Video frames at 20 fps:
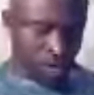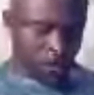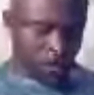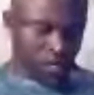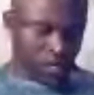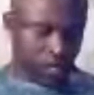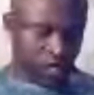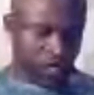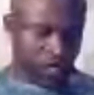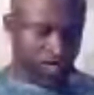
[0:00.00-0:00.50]

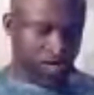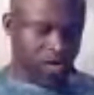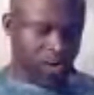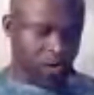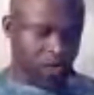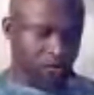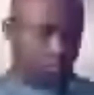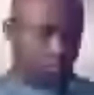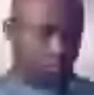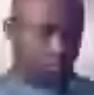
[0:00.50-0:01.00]
Okay, here we
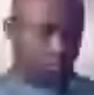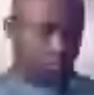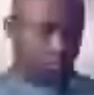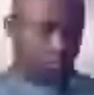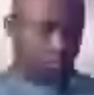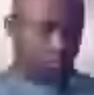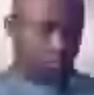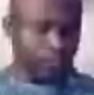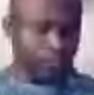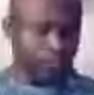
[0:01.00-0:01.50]
go.
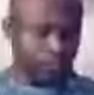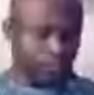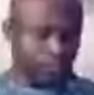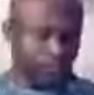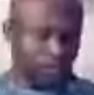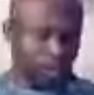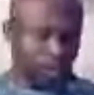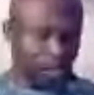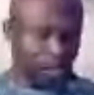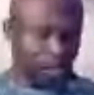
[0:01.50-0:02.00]

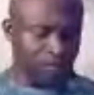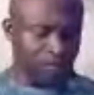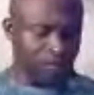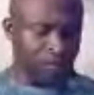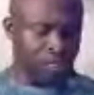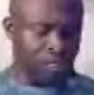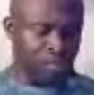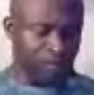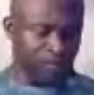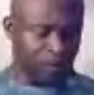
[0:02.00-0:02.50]
I'm
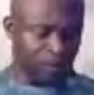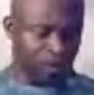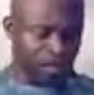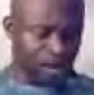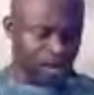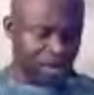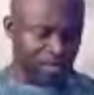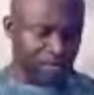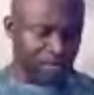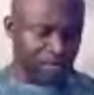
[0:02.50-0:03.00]
gonna give
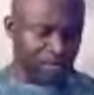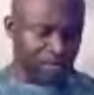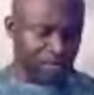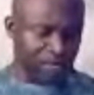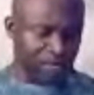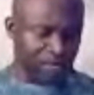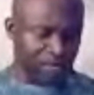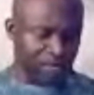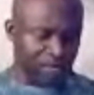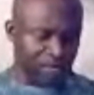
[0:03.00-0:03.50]
you guys
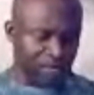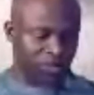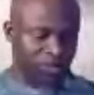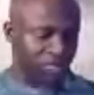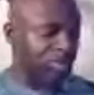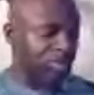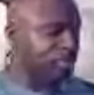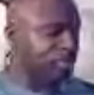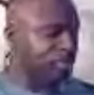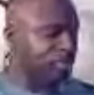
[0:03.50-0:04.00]
some time
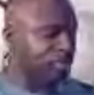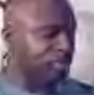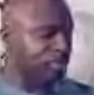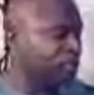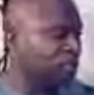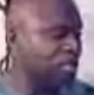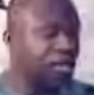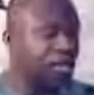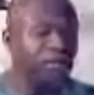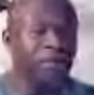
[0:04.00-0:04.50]
to get into
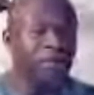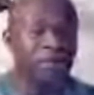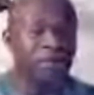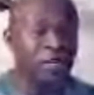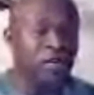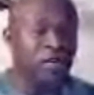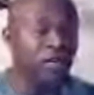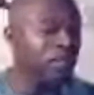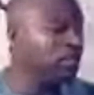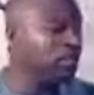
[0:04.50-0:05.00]
this live
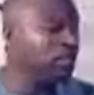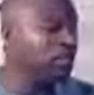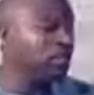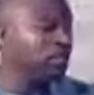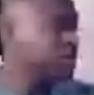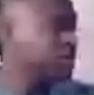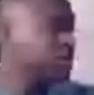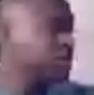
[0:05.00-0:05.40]
feed.